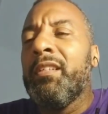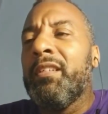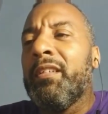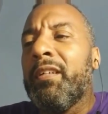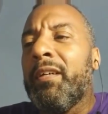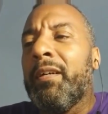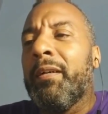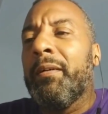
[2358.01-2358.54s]

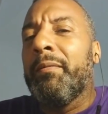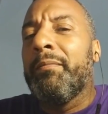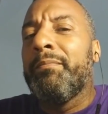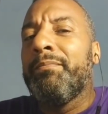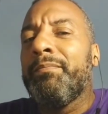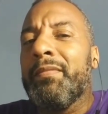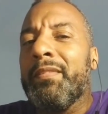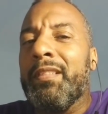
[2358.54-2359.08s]
I
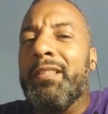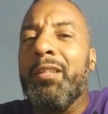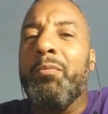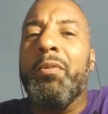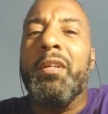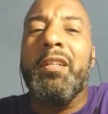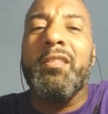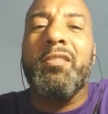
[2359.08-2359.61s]
think
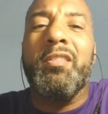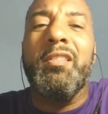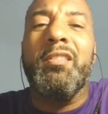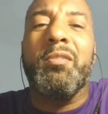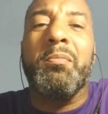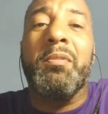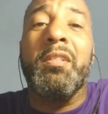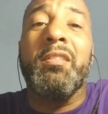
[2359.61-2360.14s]
we're going to see
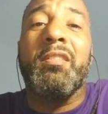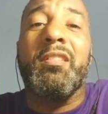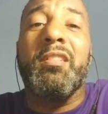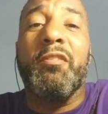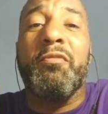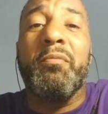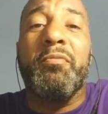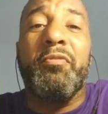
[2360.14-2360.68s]
some good
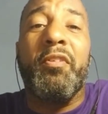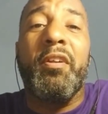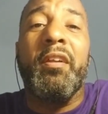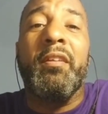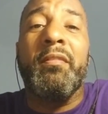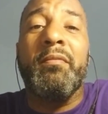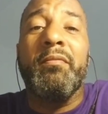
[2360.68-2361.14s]
stuff from Frank.